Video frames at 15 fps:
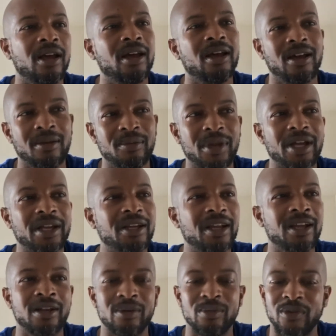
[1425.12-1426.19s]
I'm like,
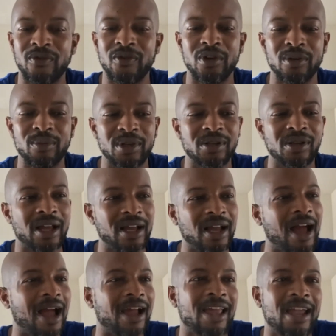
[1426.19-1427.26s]
damn, you feel me? Like,
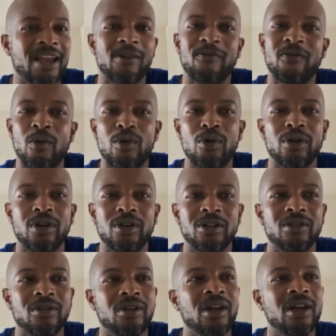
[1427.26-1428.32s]
I can't afford to
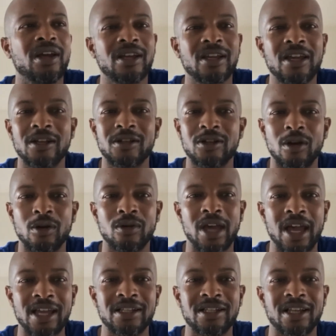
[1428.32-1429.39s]
catch no
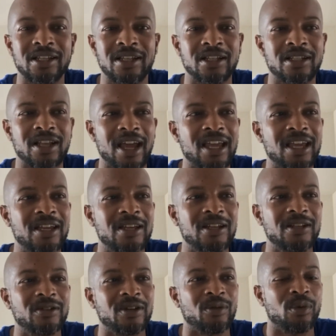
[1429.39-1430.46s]
case at this
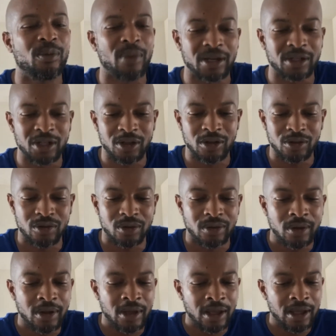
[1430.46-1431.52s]
age and when my children
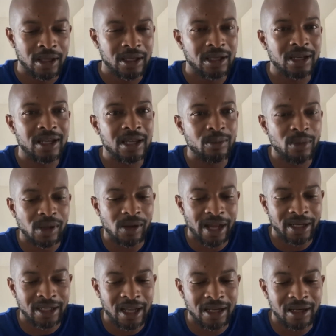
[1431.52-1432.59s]
need me
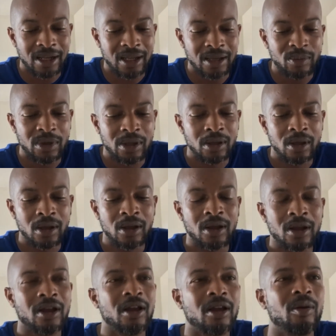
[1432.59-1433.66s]
like they need me.
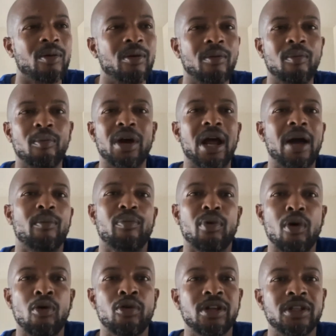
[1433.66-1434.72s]
But I'm
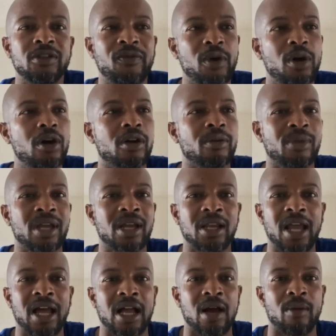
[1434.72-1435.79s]
broke as fuck, man.
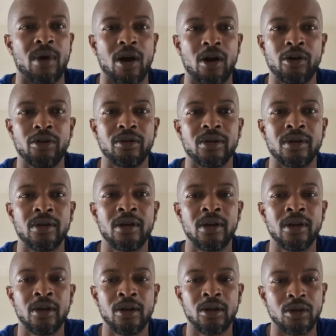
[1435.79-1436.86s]
Like, I'm hurting.
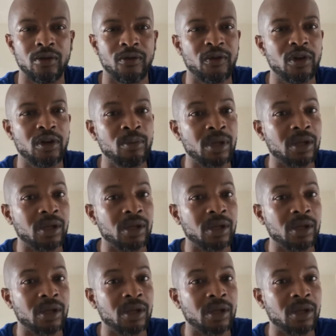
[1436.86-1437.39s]
You feel me?